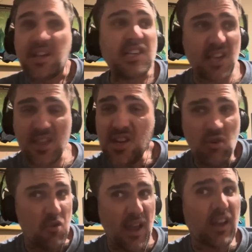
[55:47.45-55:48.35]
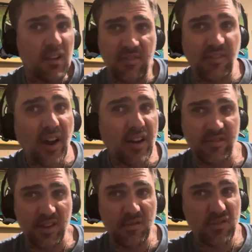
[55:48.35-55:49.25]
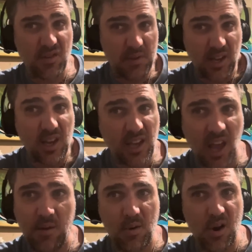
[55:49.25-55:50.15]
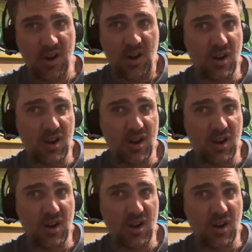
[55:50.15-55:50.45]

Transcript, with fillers: he said that you were making fun of him for being a gamer.